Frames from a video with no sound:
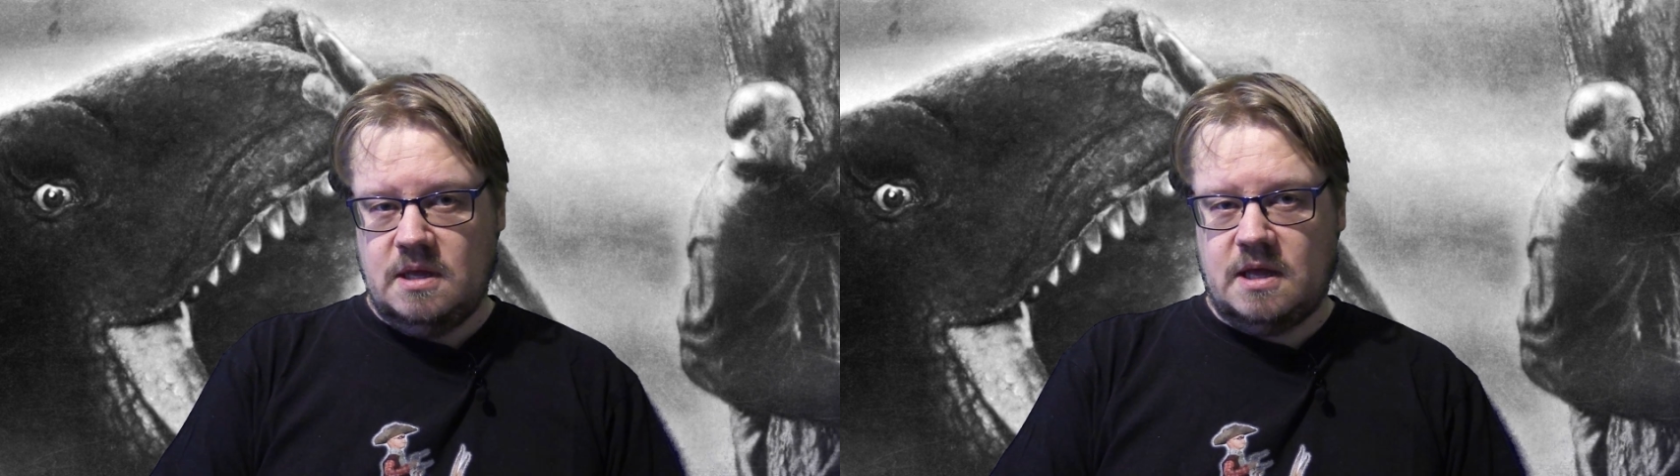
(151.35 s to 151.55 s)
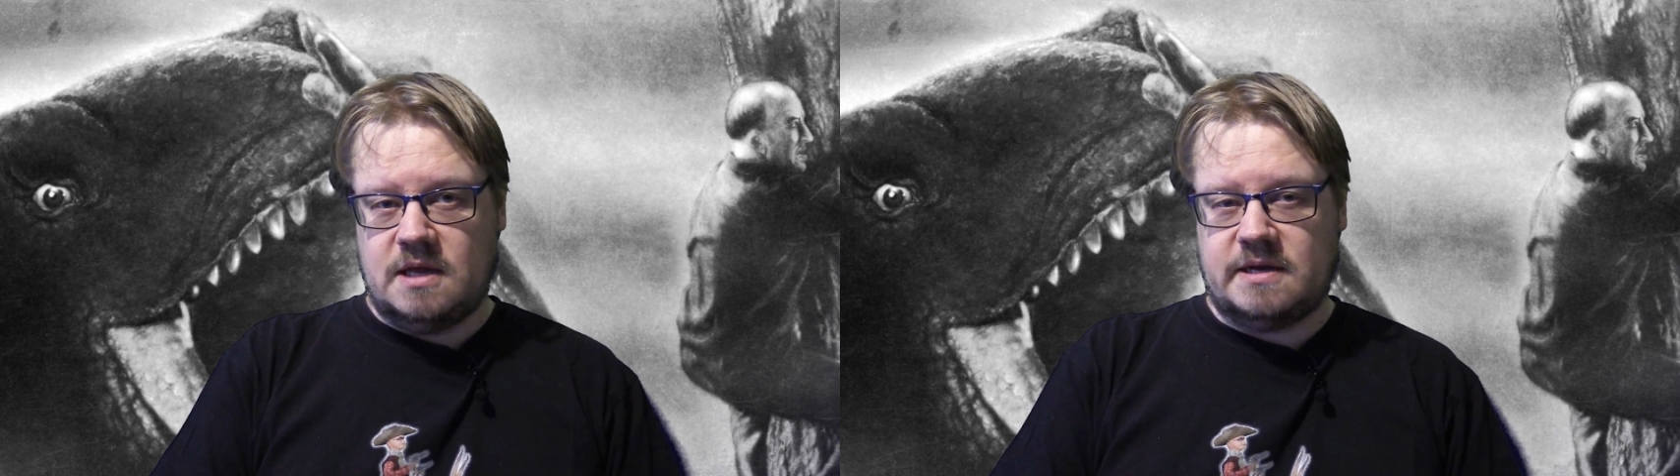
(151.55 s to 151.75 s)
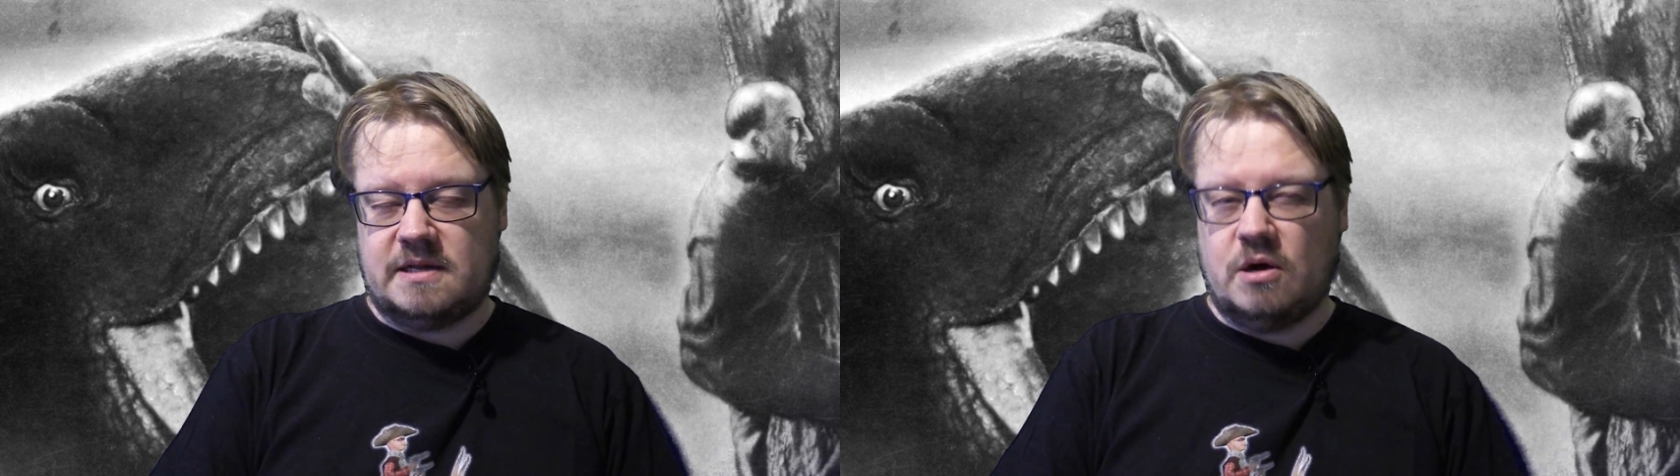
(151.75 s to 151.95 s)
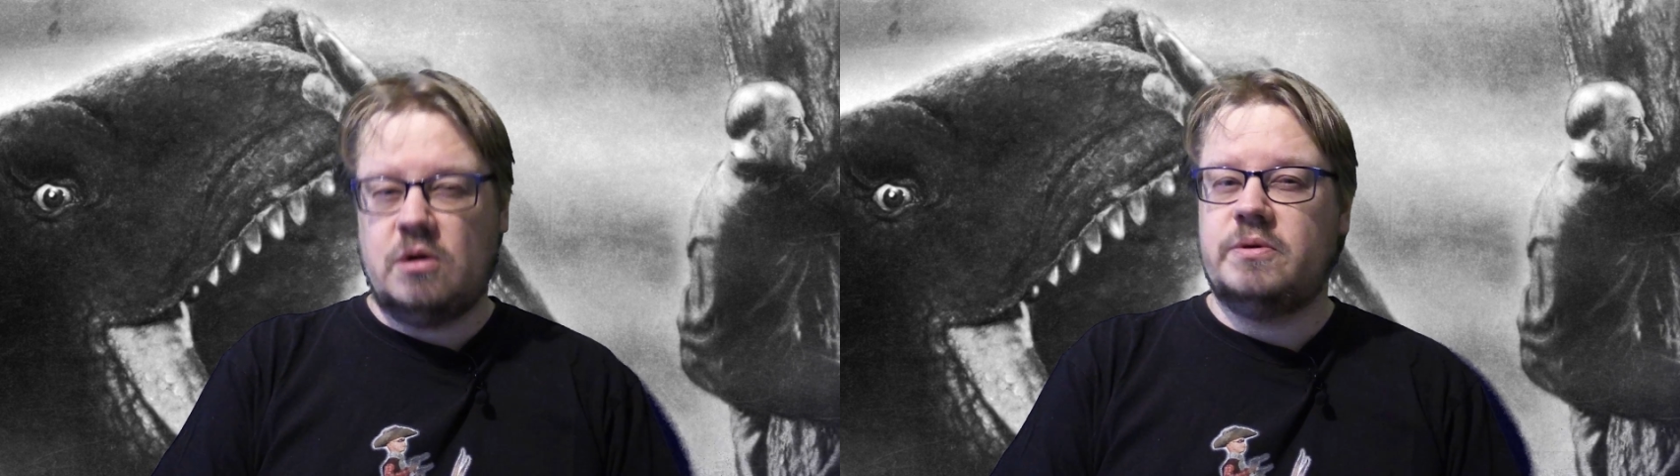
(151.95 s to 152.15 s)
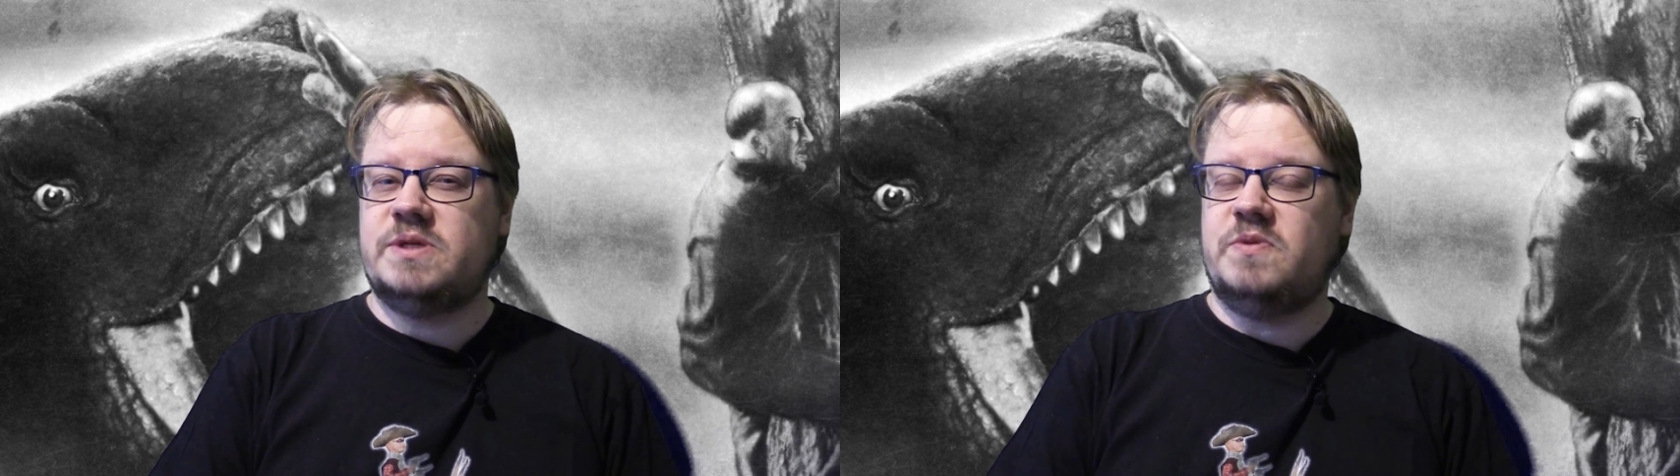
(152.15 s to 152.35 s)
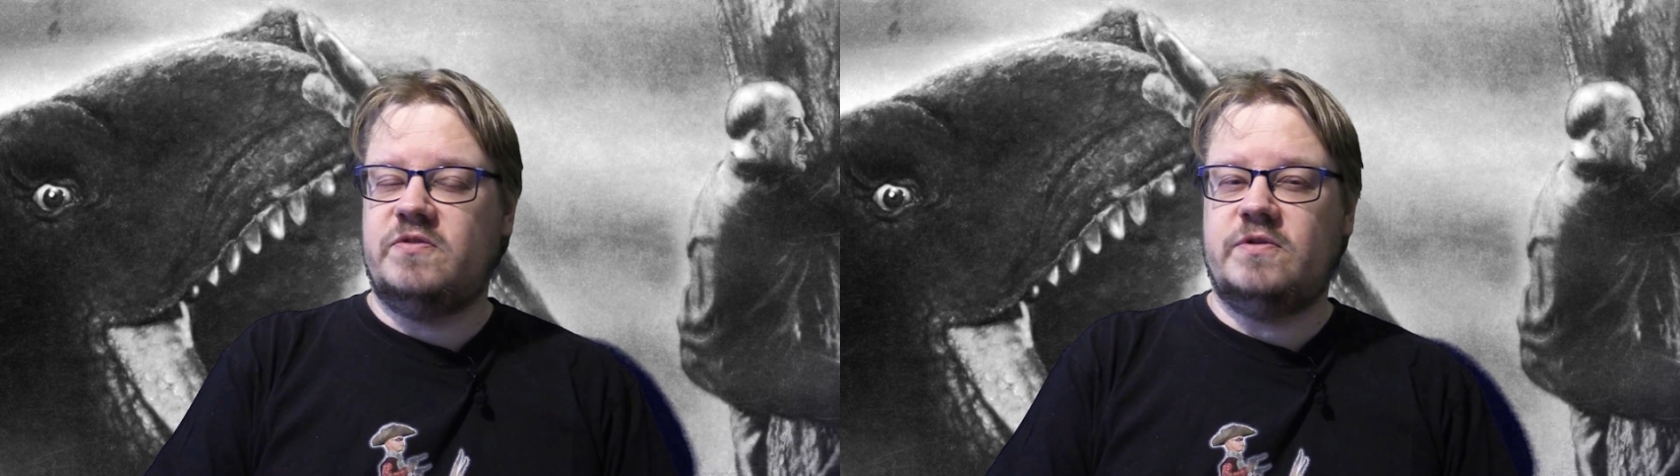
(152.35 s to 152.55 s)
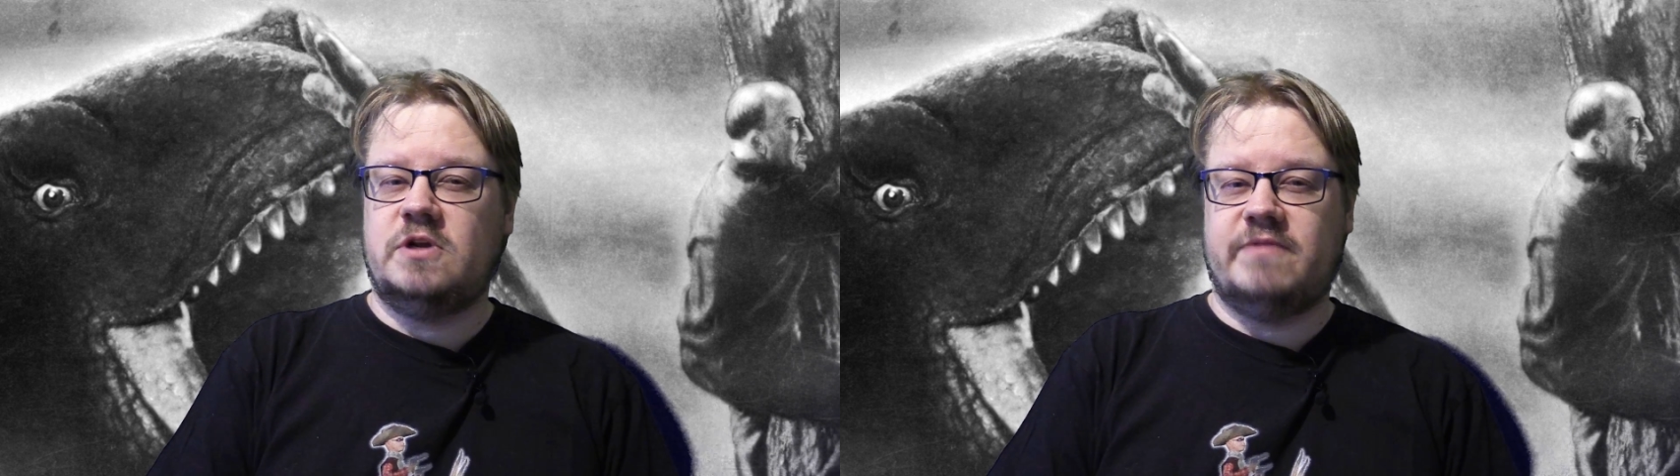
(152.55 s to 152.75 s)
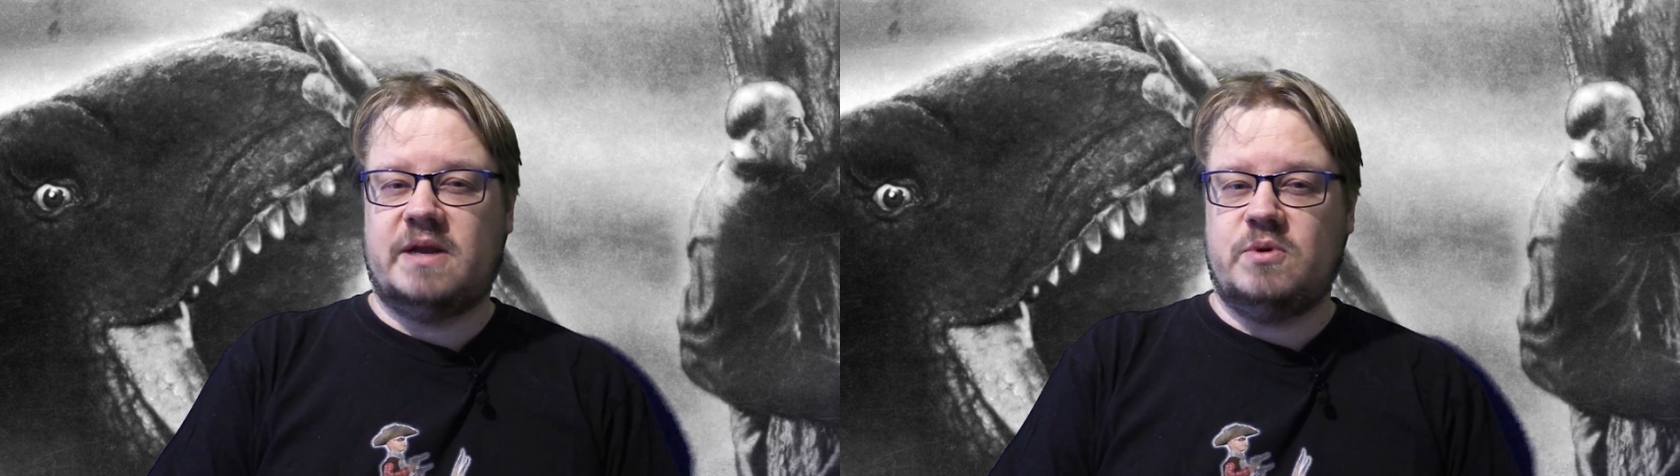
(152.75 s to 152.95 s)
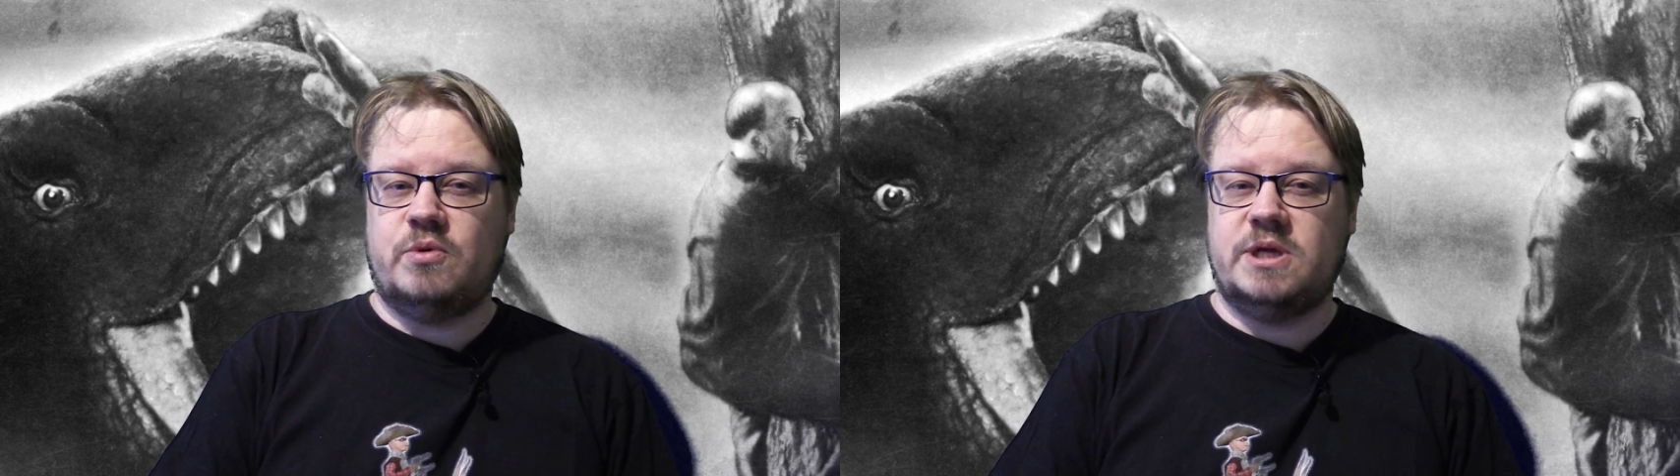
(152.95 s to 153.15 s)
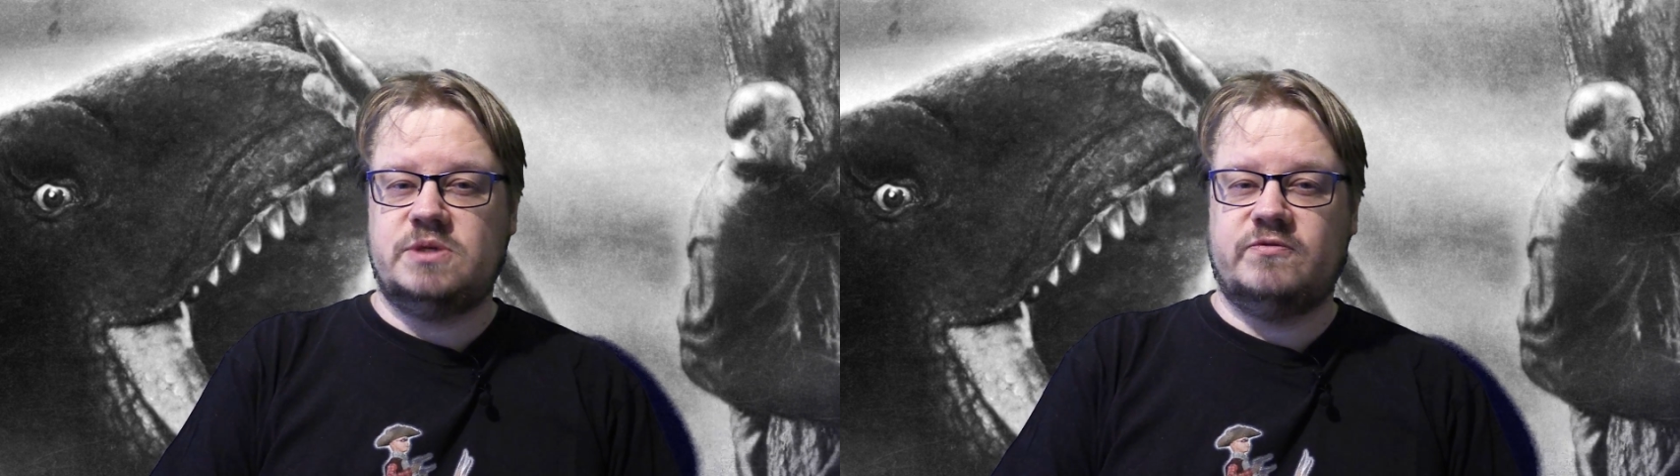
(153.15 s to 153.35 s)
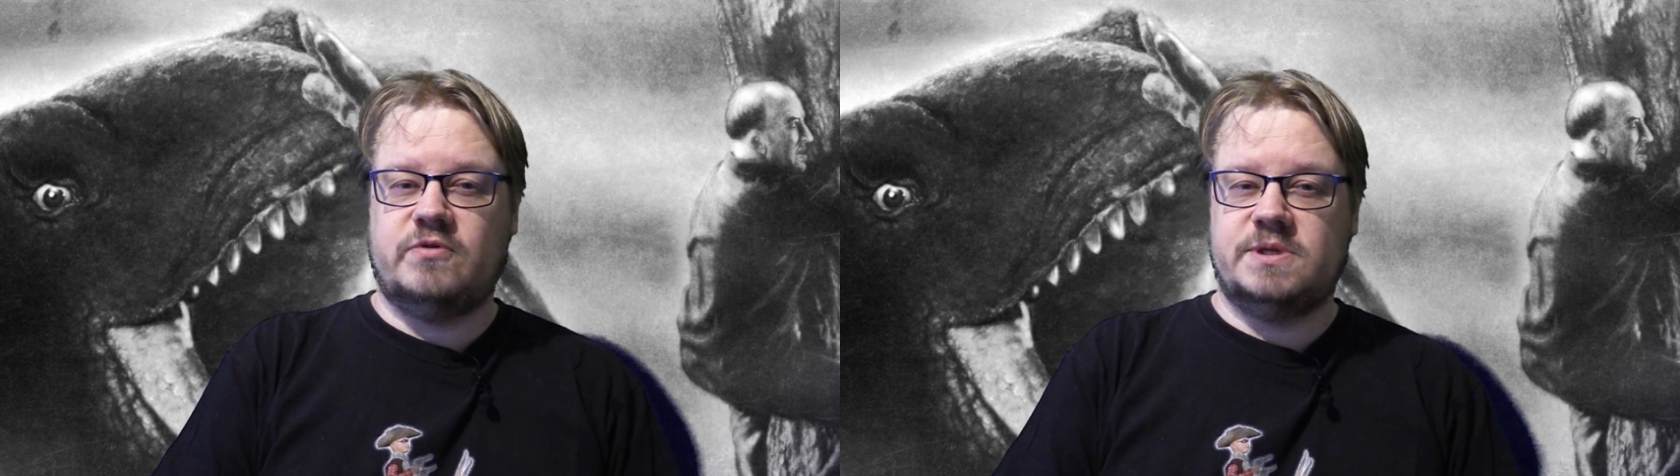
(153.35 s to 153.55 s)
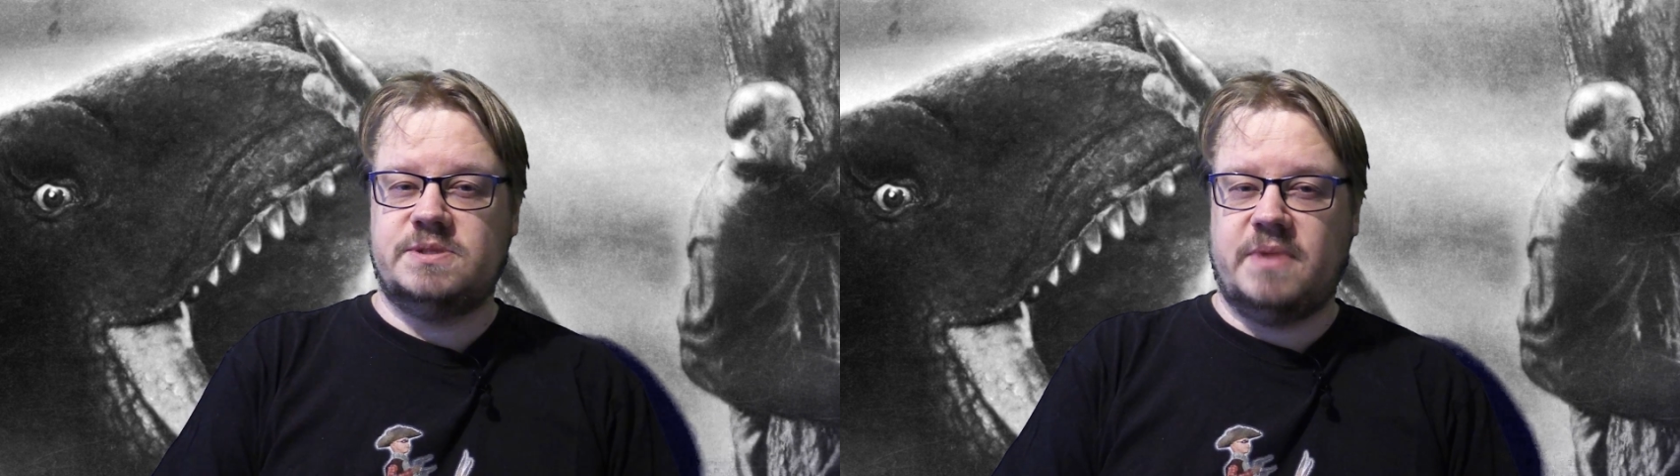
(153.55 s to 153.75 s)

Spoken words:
and I'll always be full of admiration for his